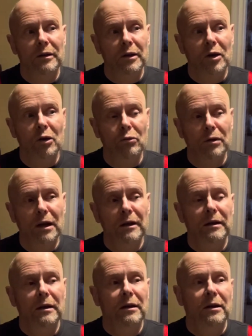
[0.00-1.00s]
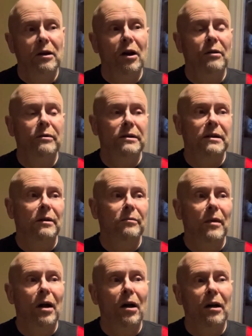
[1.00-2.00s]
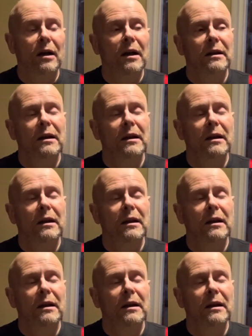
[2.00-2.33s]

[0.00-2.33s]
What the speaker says: corner. Guy was unmarked.